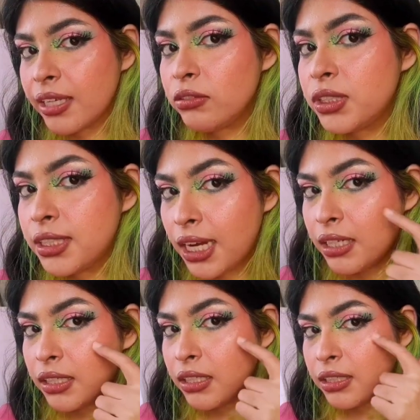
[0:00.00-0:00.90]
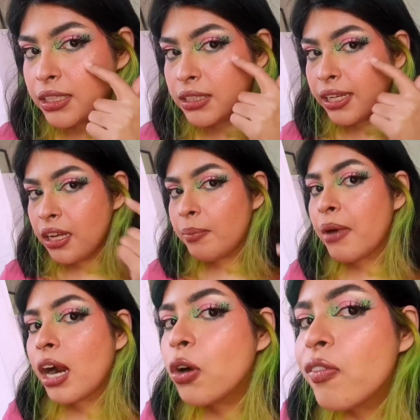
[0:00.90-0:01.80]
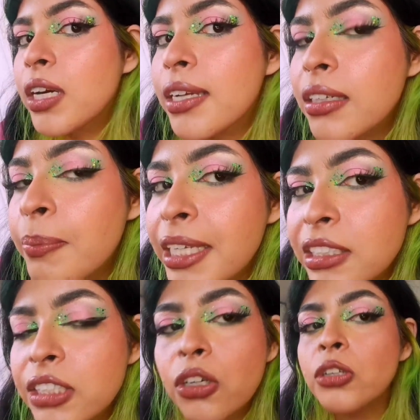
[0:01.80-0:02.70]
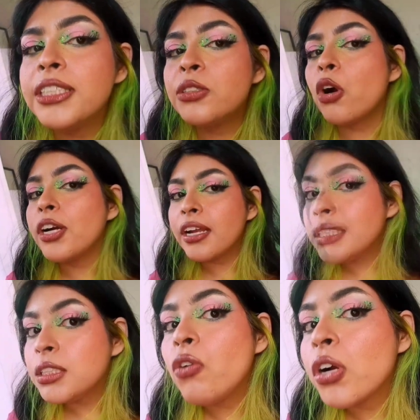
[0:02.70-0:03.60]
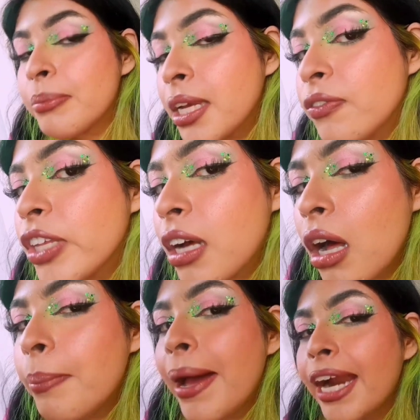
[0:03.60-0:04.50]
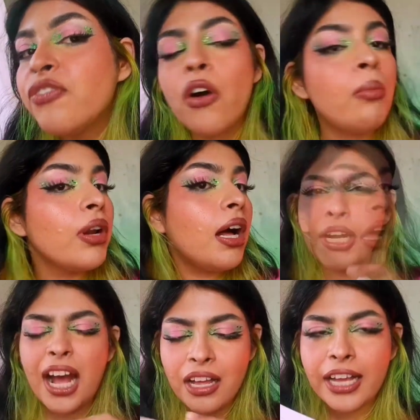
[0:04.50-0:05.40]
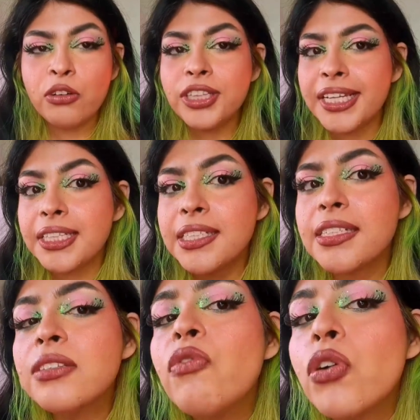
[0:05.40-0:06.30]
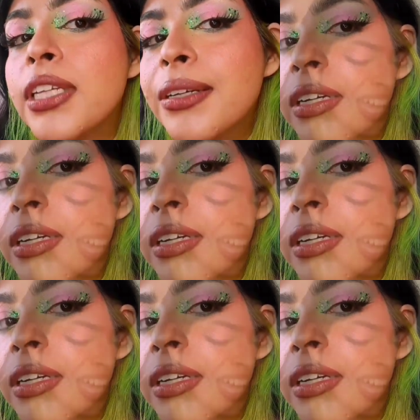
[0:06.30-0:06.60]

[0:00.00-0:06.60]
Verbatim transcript: Can you see that? there's like a mark over here the base just got distorted this is what i mean with a bad formula nah i don't think this is worth it